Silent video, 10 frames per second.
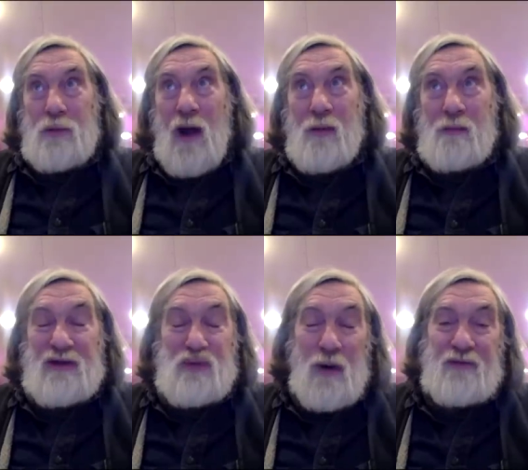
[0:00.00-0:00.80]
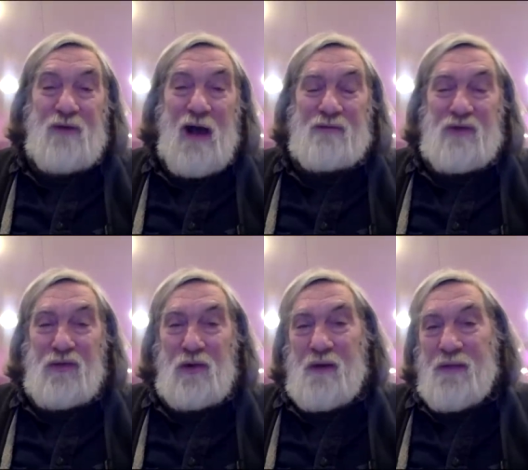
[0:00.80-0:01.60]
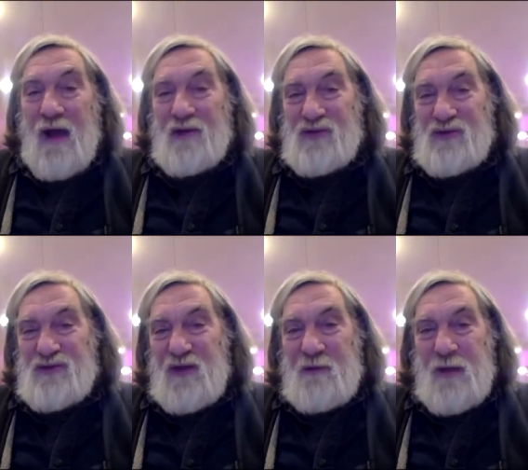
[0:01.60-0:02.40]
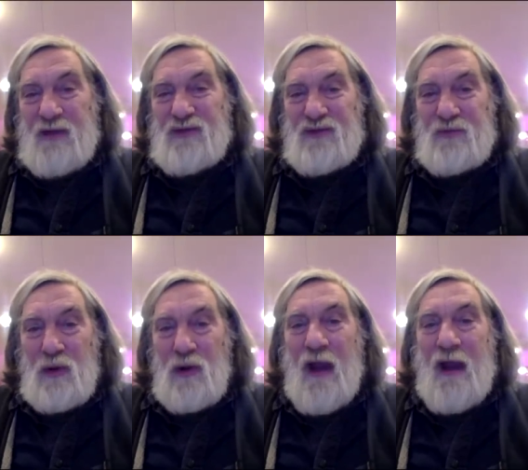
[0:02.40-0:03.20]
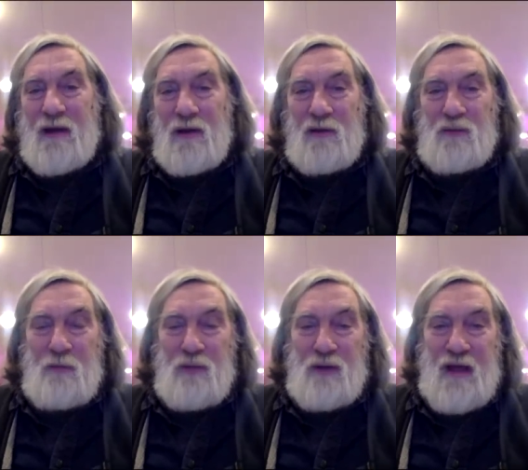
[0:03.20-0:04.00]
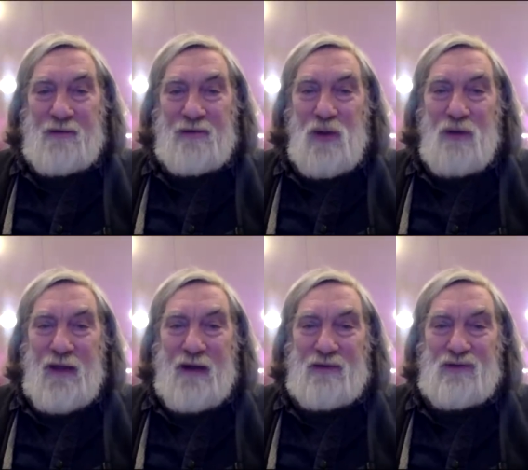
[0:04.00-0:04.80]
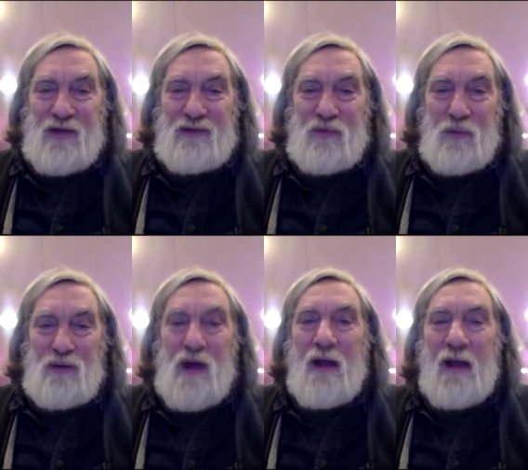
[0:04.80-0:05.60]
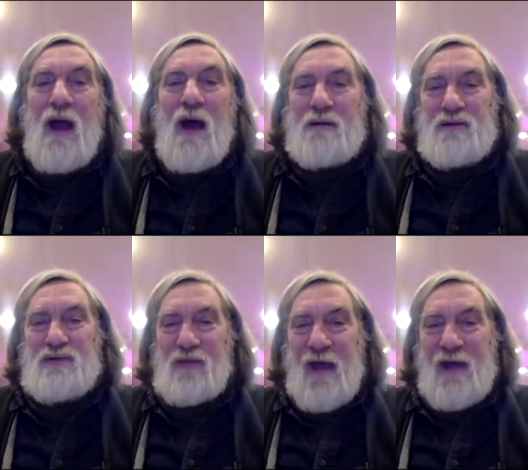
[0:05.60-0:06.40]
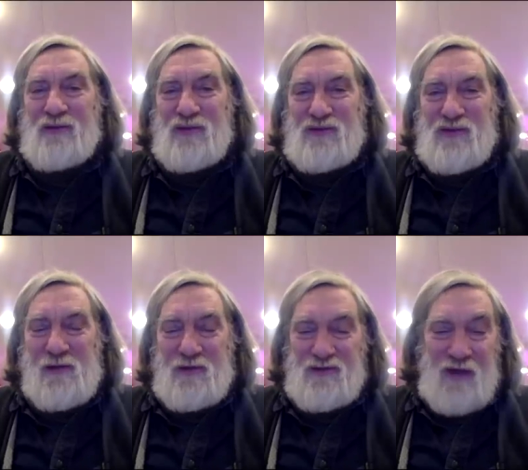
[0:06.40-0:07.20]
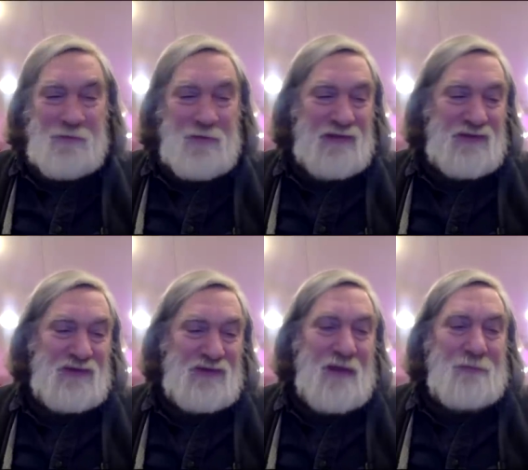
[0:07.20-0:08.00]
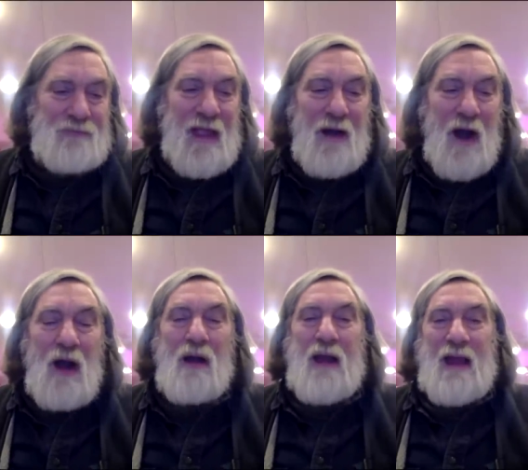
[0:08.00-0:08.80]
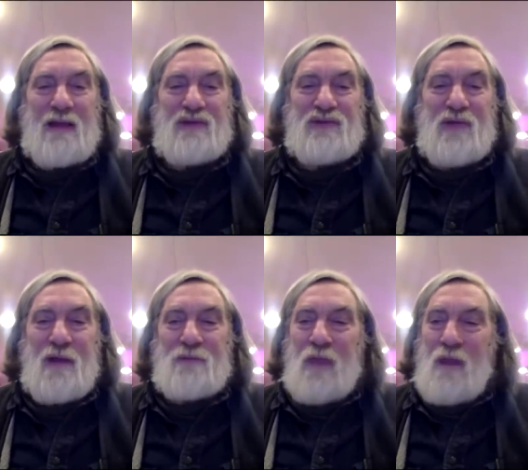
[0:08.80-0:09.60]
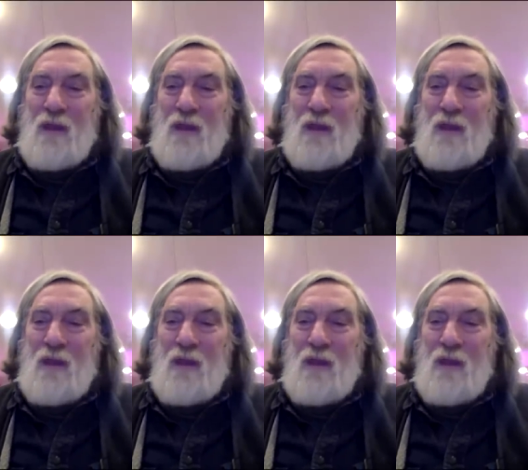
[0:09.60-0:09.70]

oh, probably 25 to 30,000 seed pieces per acre, and we put 10 or 12 acres in. So we're talking hundreds of thousands of seed pieces. In our case,